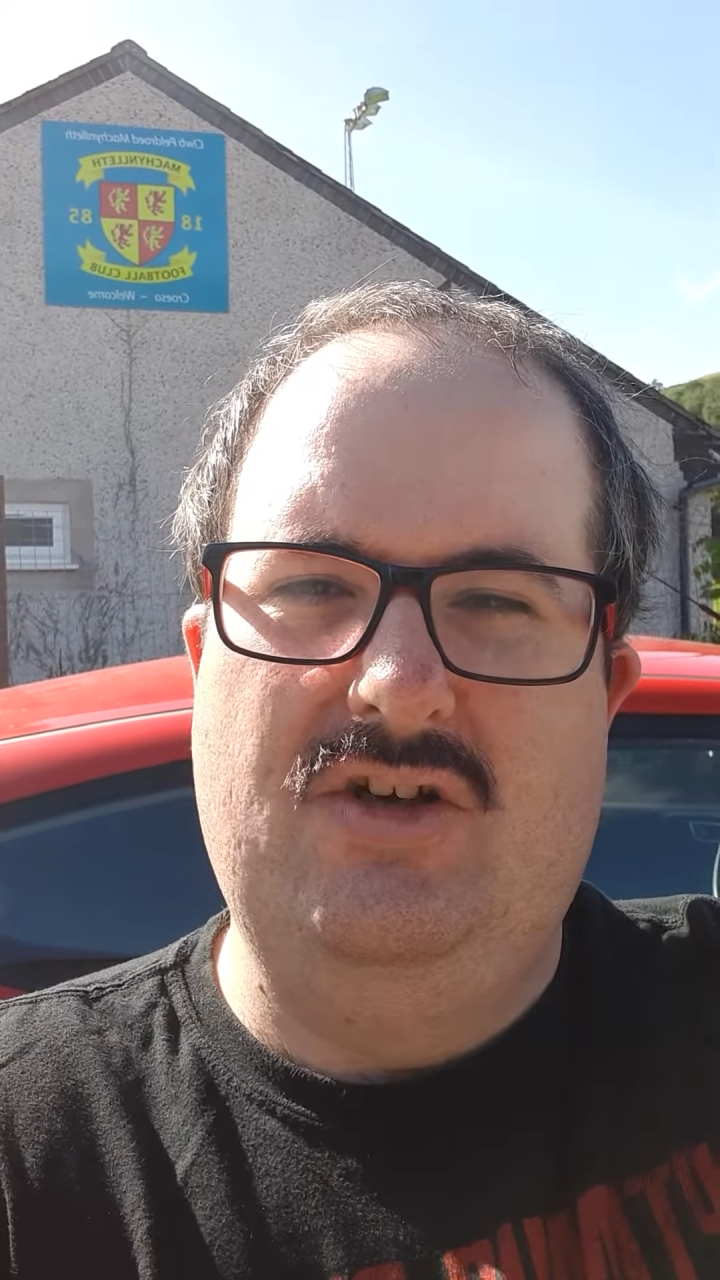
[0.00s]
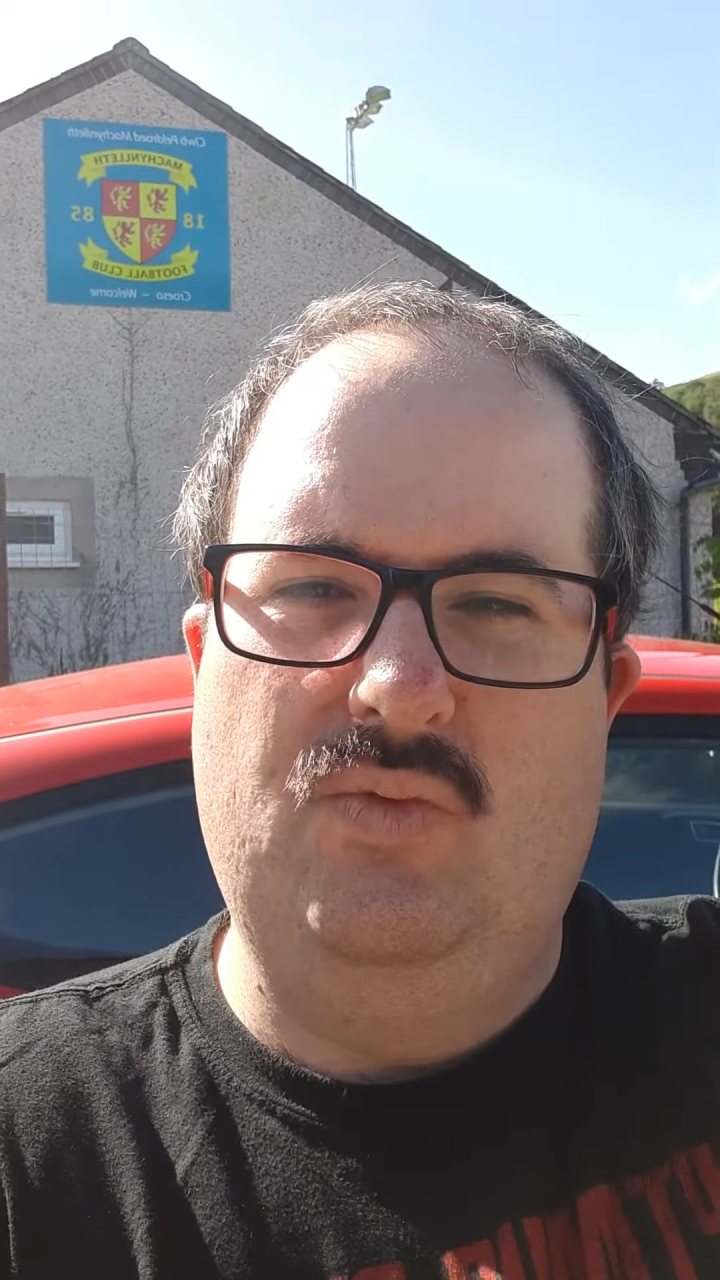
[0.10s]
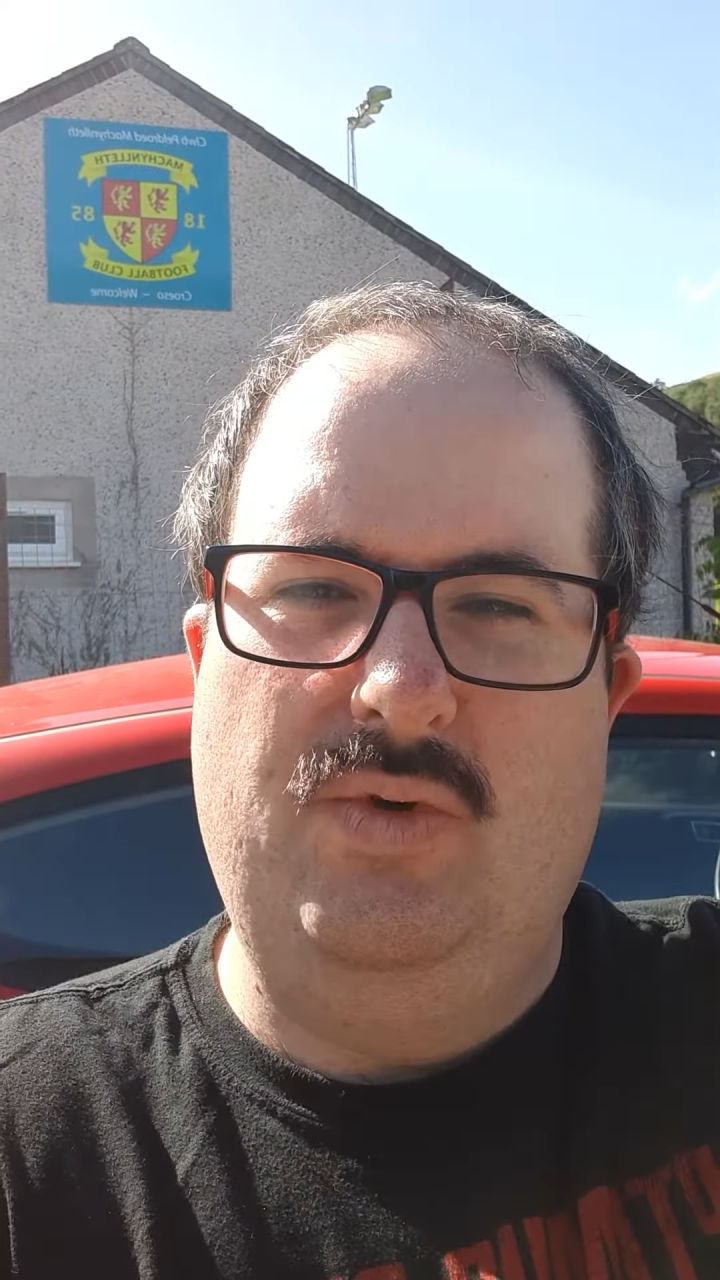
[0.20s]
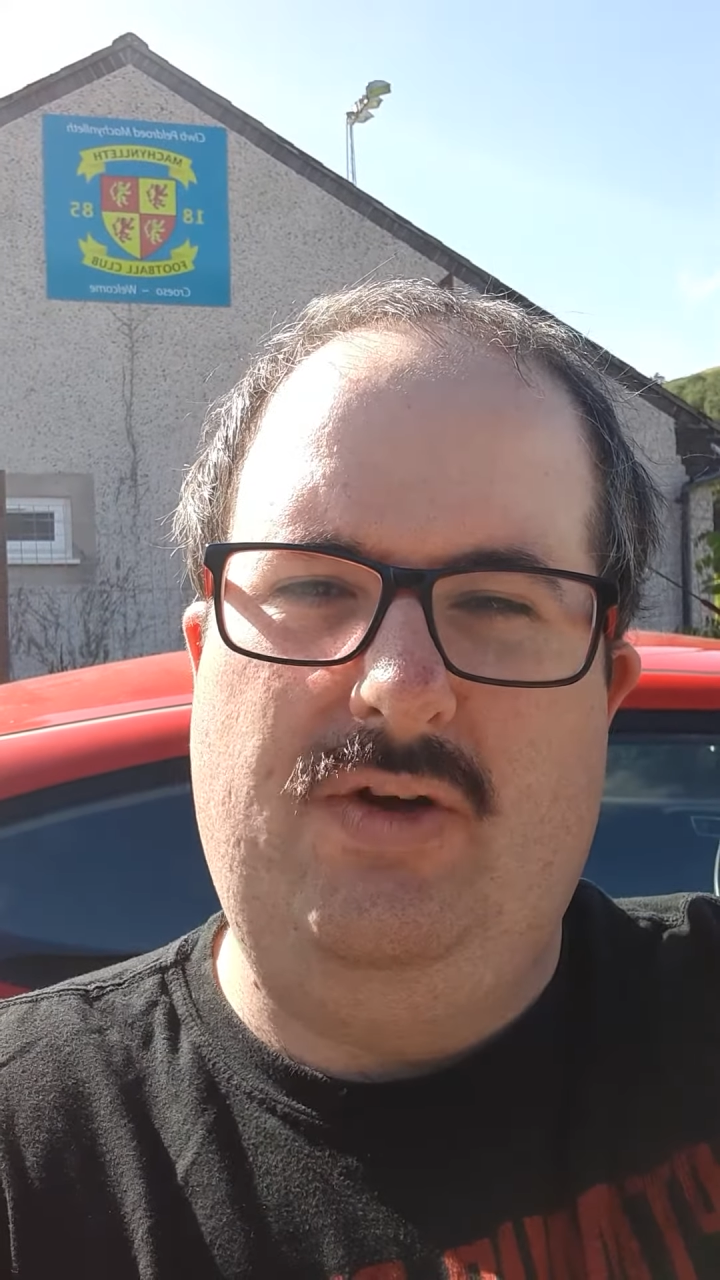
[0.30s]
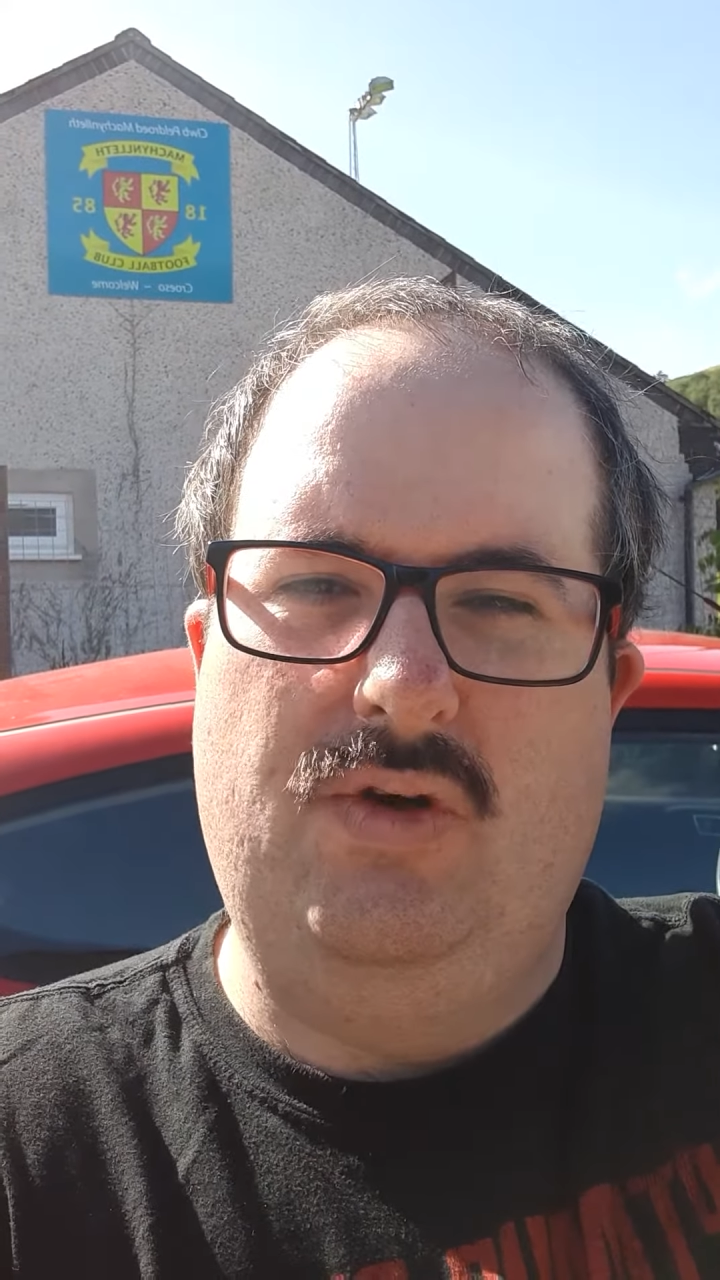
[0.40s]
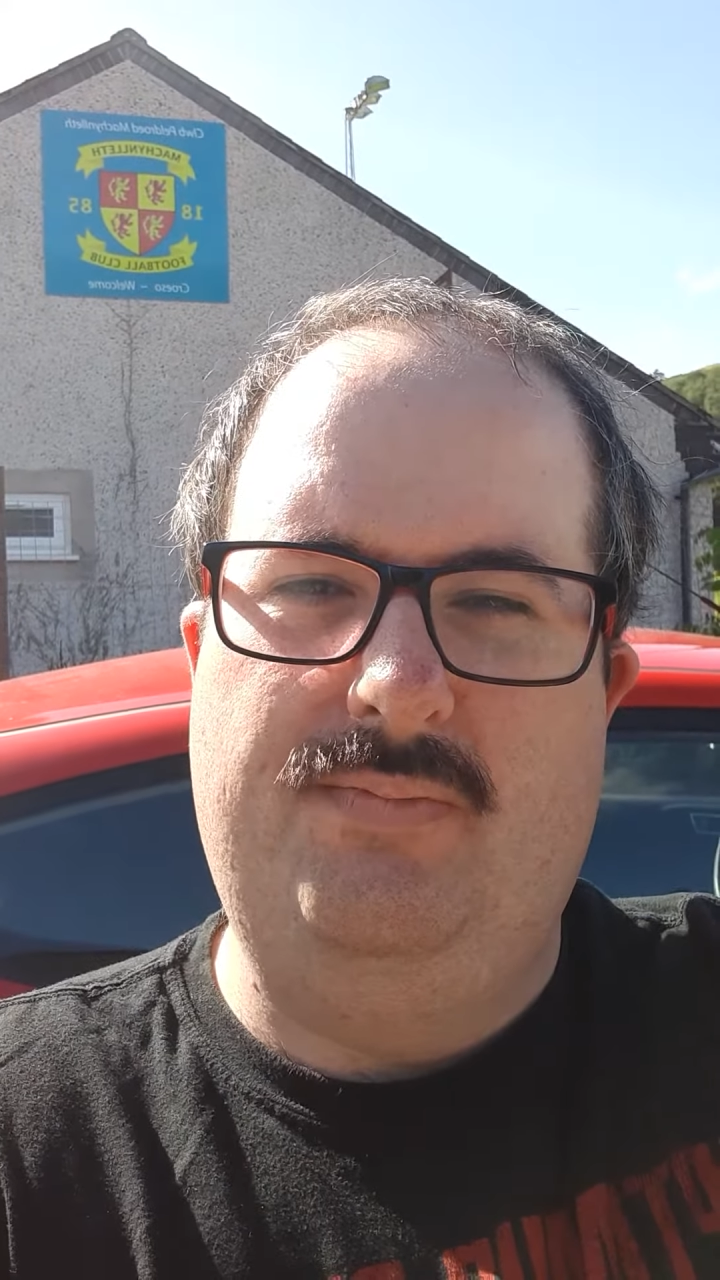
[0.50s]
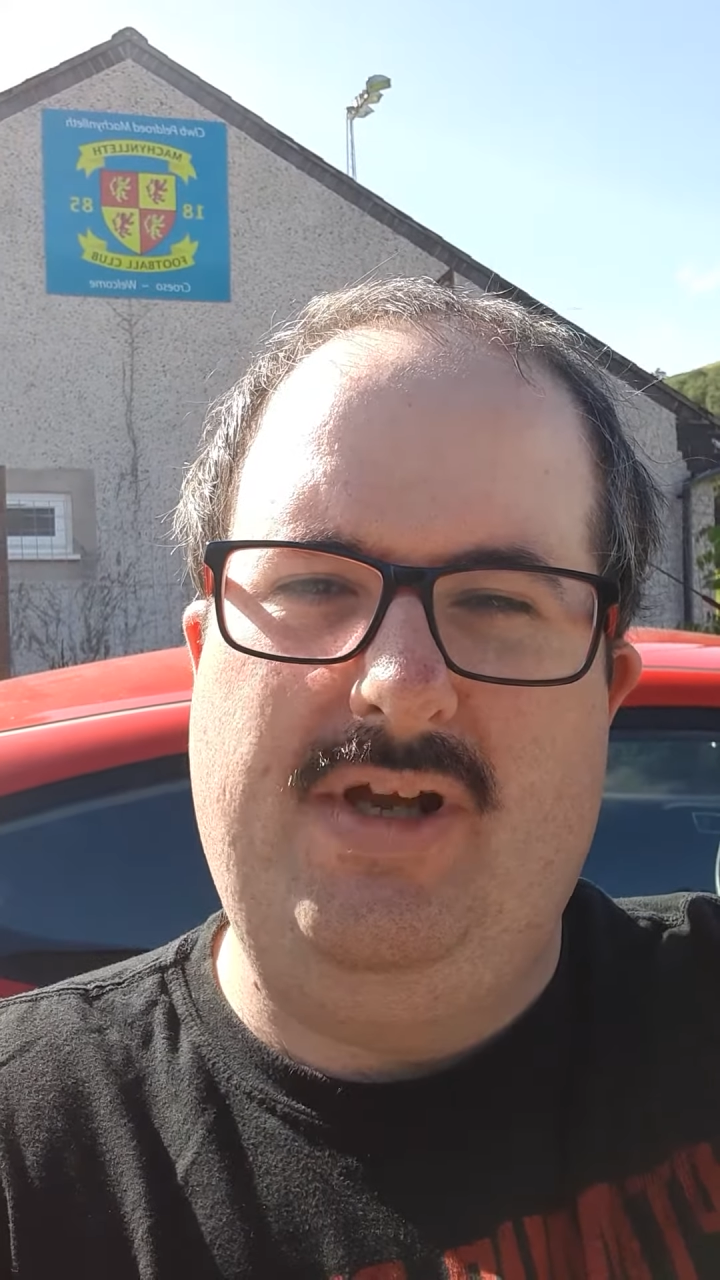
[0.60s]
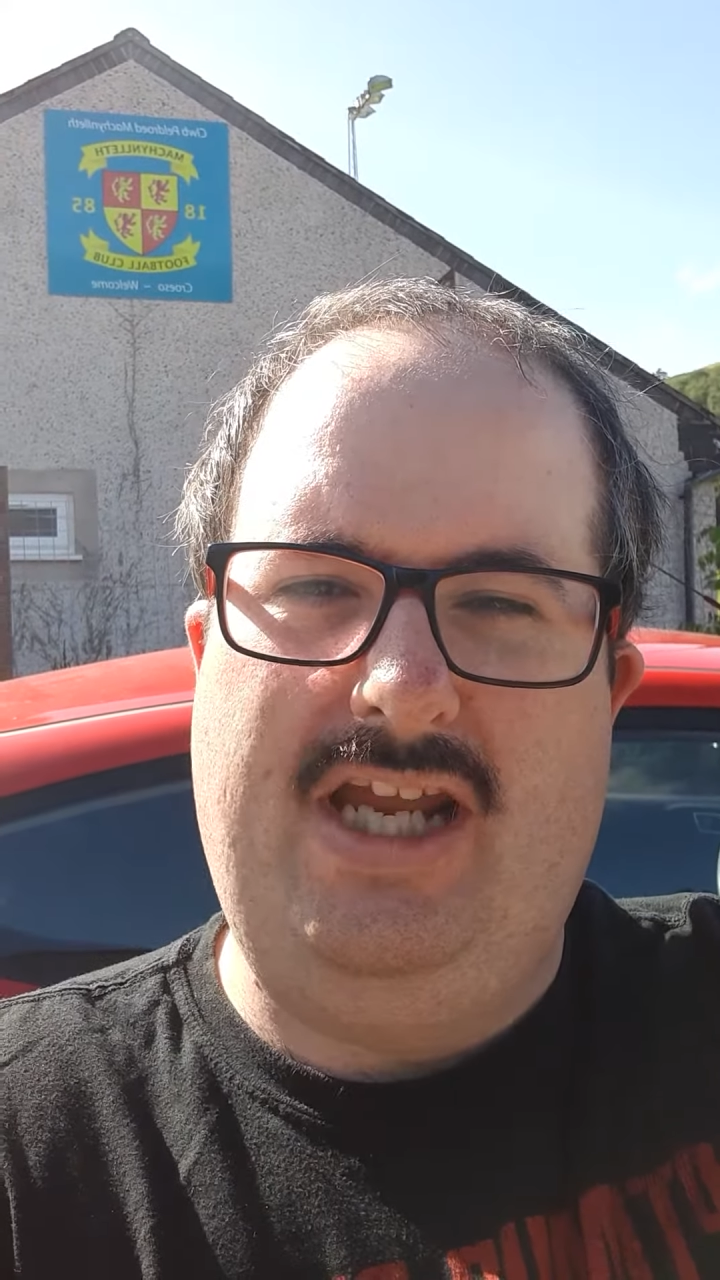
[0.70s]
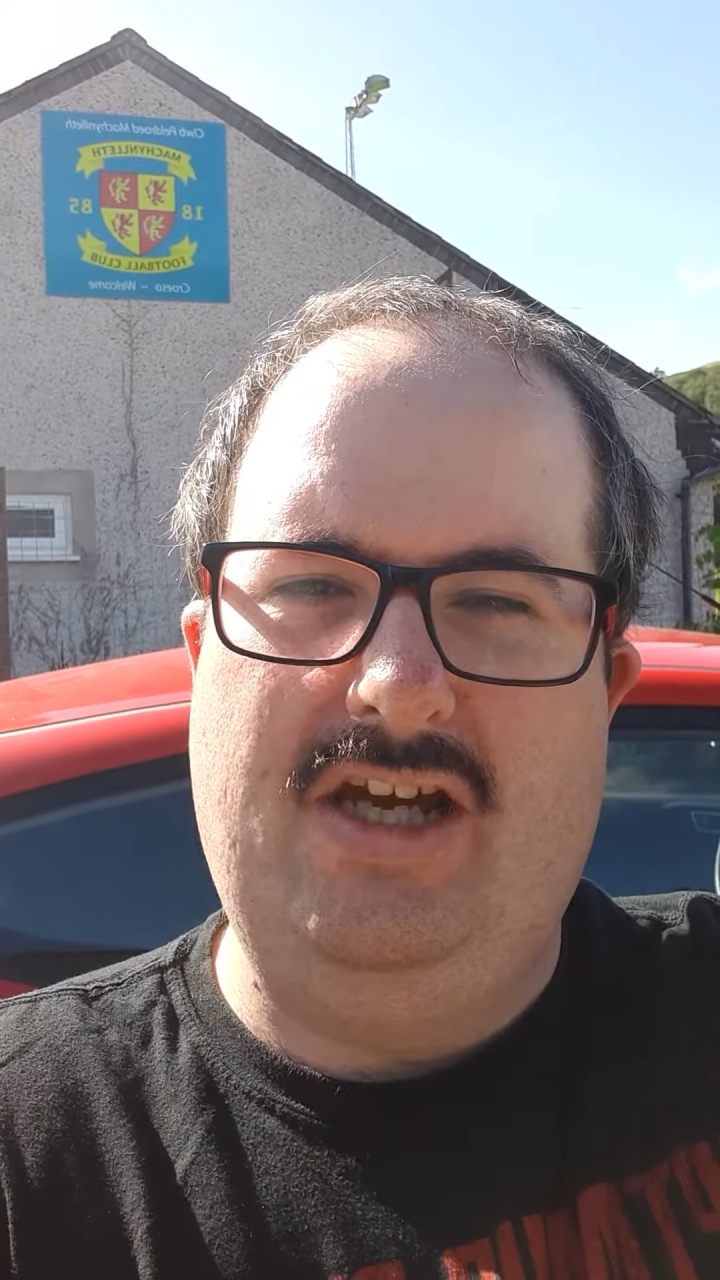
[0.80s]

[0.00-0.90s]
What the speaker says: we will be